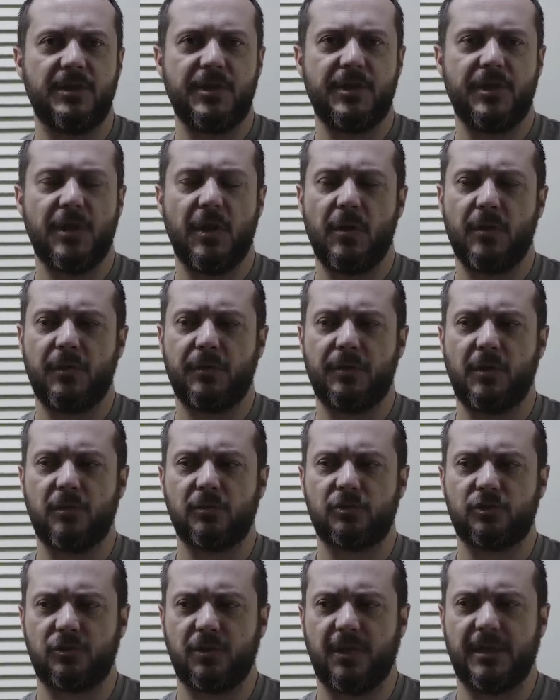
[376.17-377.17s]
you know,
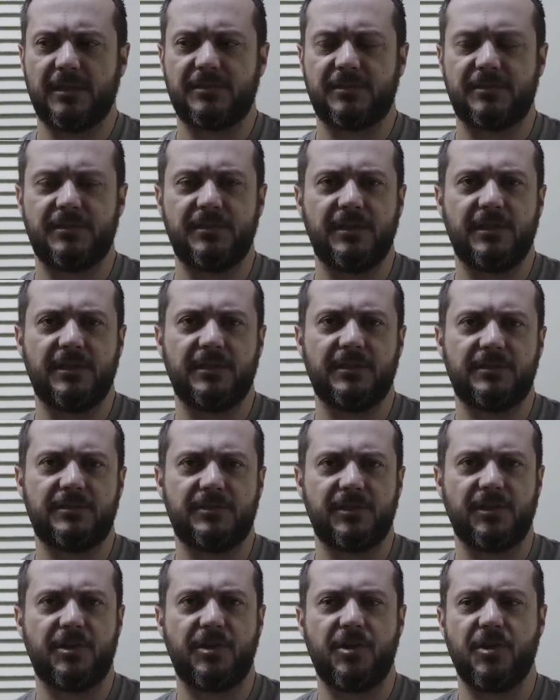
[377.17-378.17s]
don't trust the
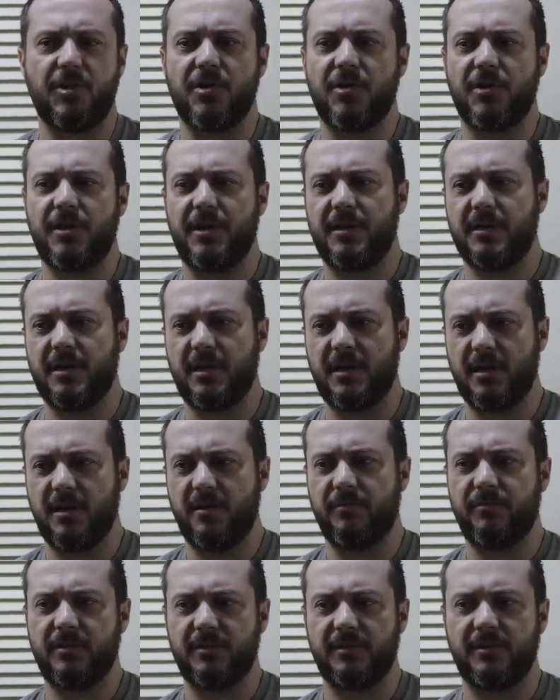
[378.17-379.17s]
security
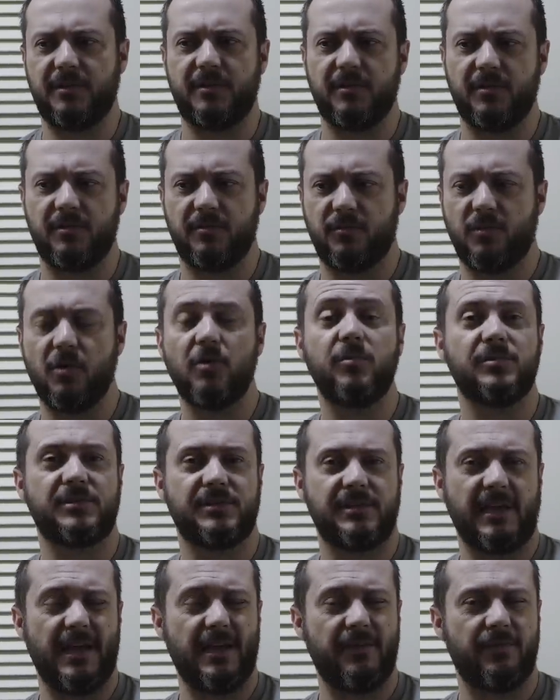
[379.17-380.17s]
of the room
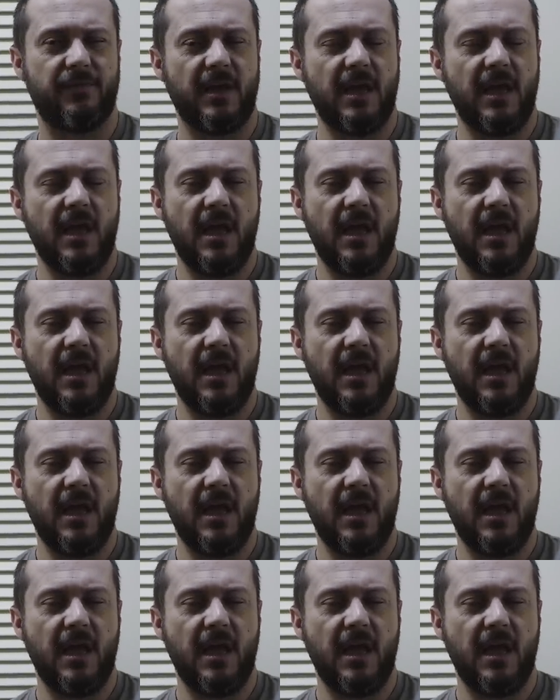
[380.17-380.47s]
safe.